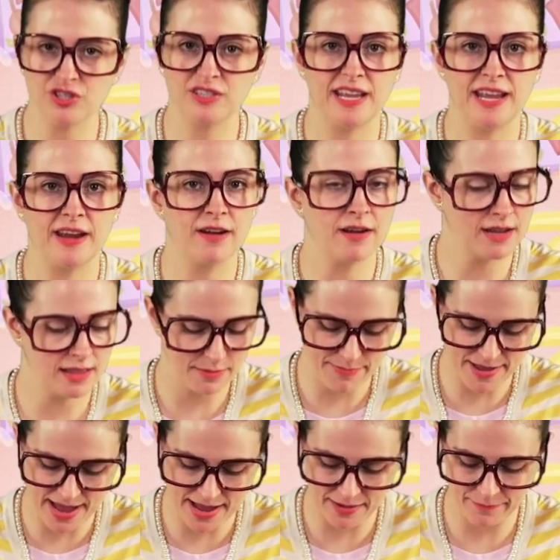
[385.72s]
just tear it at the
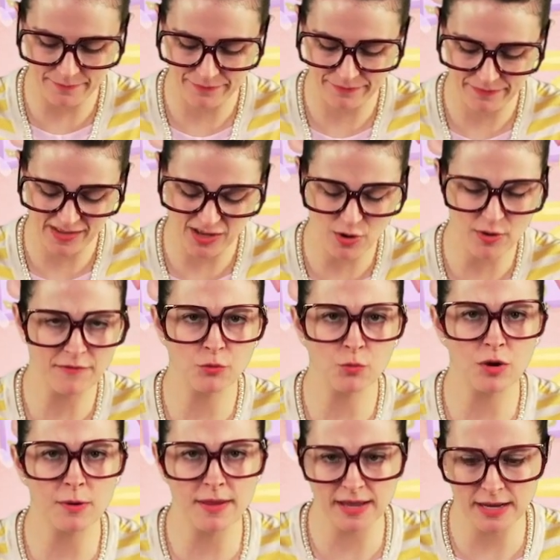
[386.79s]
bottom. You don't have to
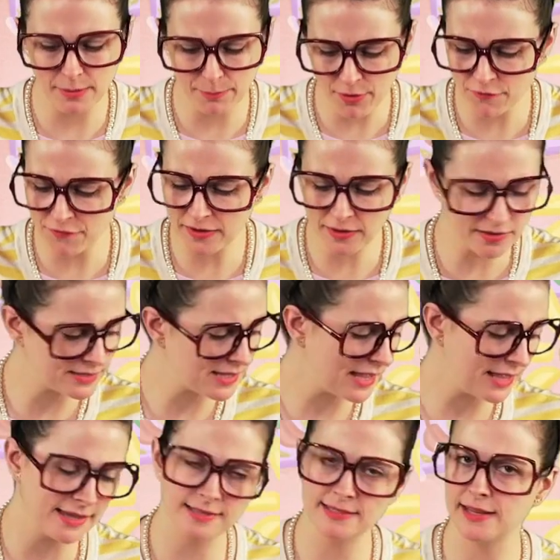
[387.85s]
worry about getting it perfect because
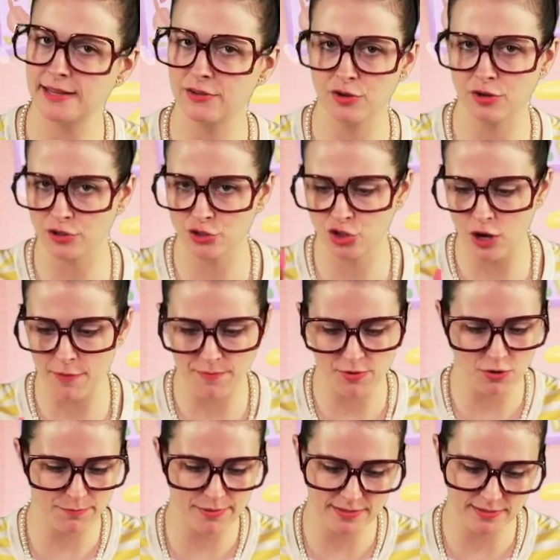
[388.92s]
like I said, you're gonna sharpen
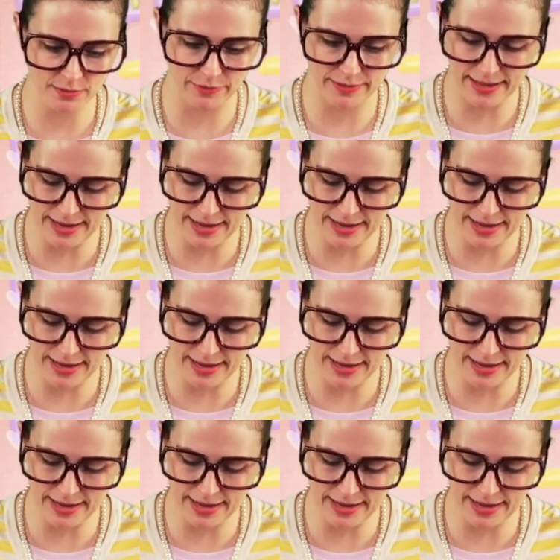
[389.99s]
your pencil